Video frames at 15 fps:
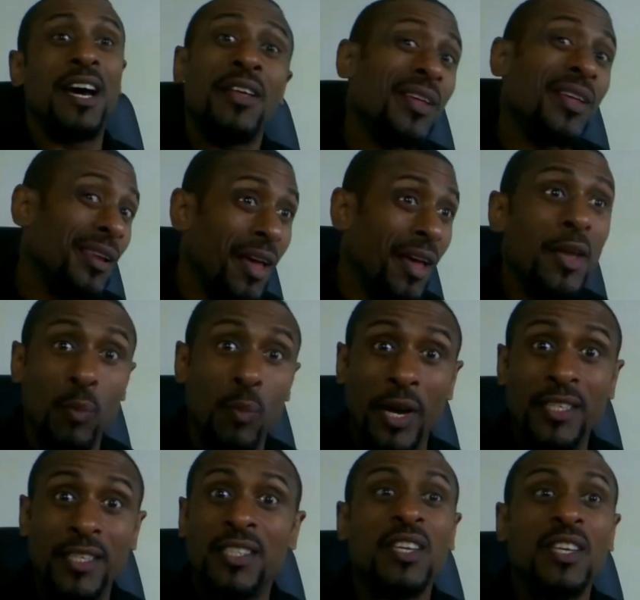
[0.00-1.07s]
And at the light
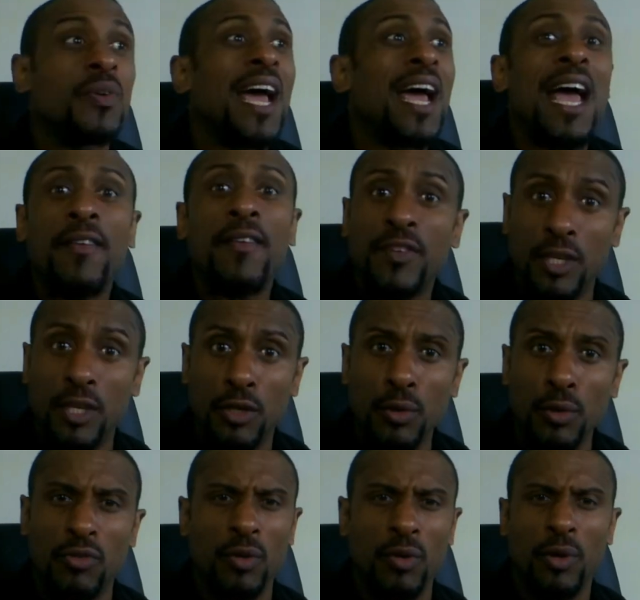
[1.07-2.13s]
weights that you'd have to
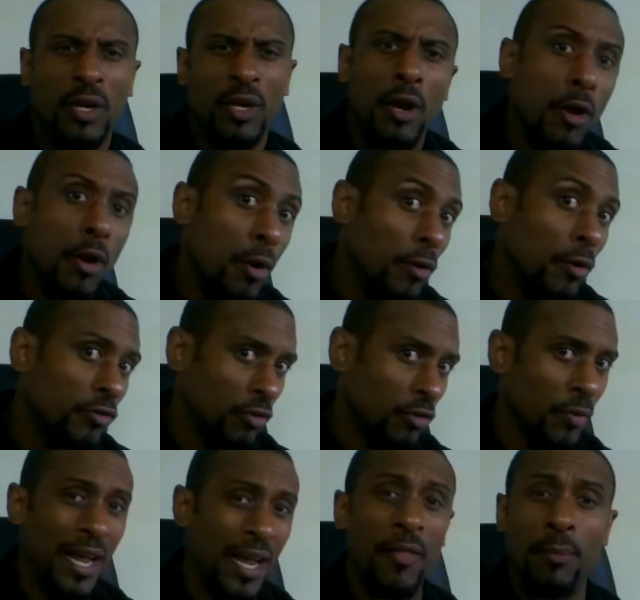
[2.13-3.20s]
use in order to not
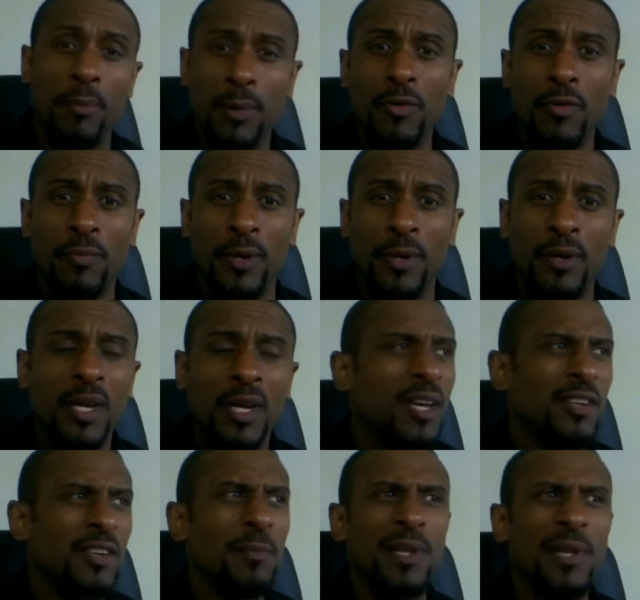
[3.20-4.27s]
slow down the movement,
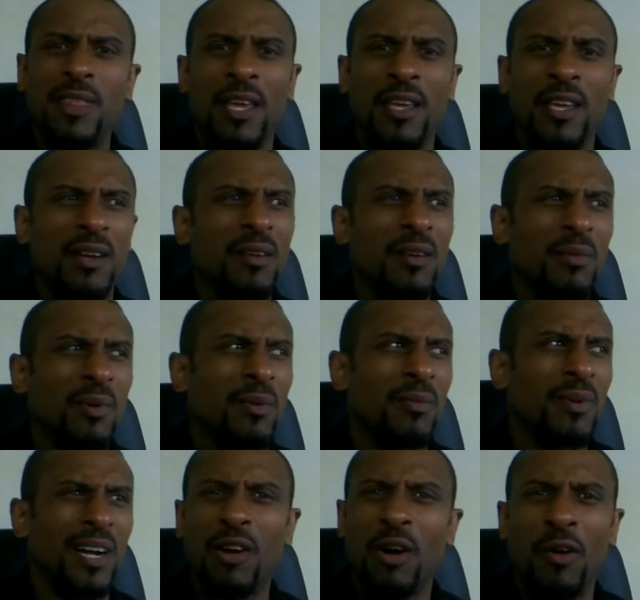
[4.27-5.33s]
you'd be thinking,
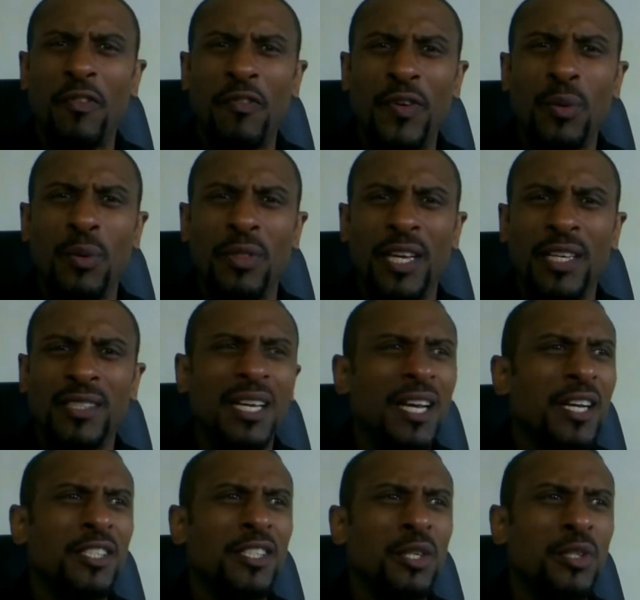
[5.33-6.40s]
well, I can't feel this,
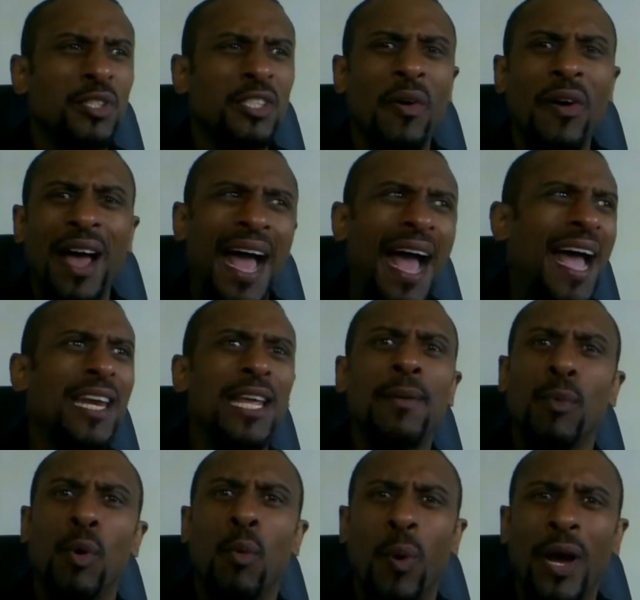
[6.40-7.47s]
and so you start
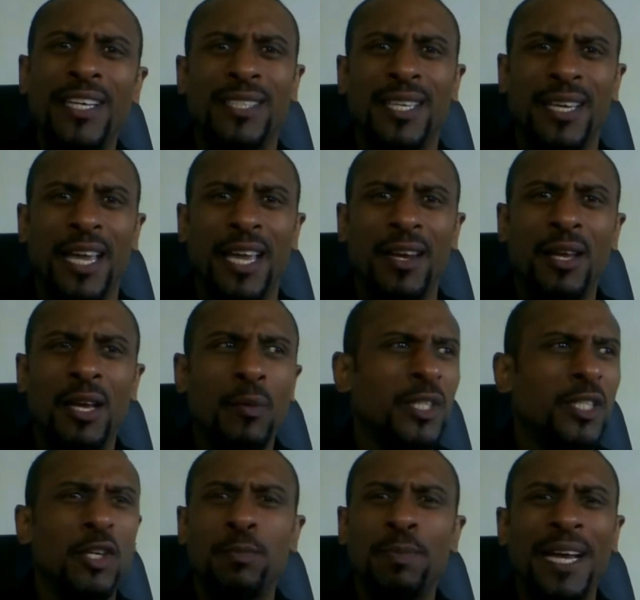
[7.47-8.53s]
adding more weight again,
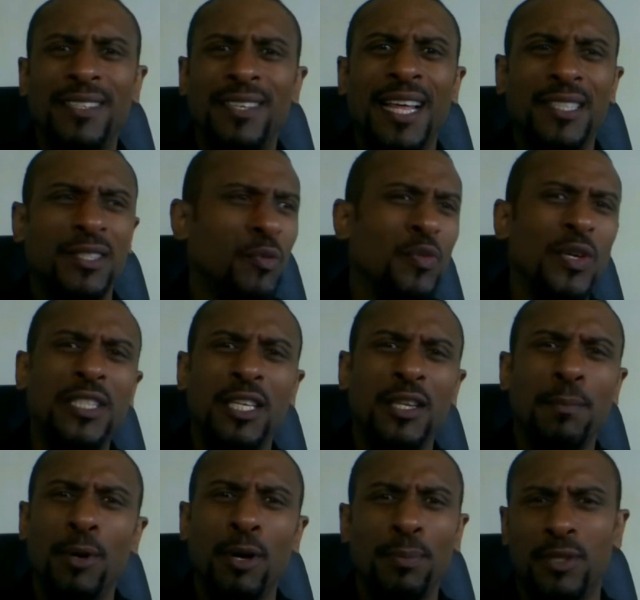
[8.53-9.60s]
which goes back to that
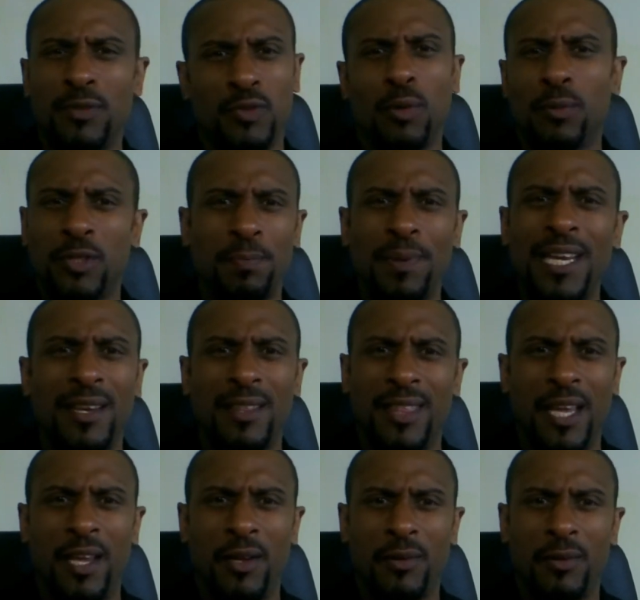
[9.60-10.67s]
defeating the purpose of top speed
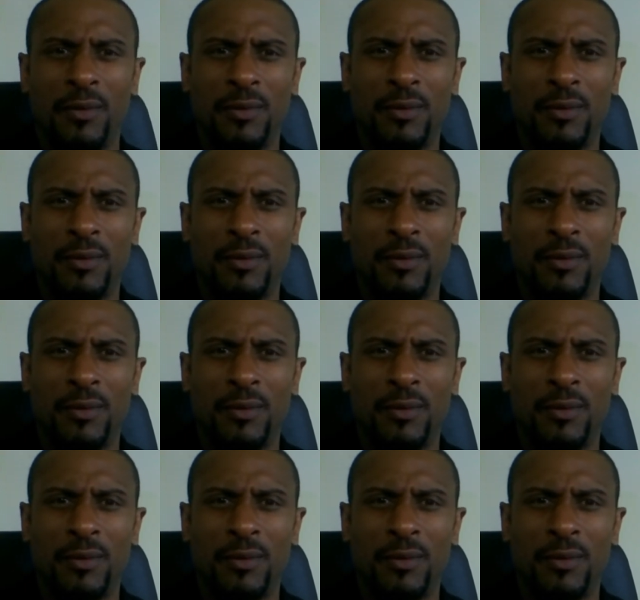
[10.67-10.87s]
thing.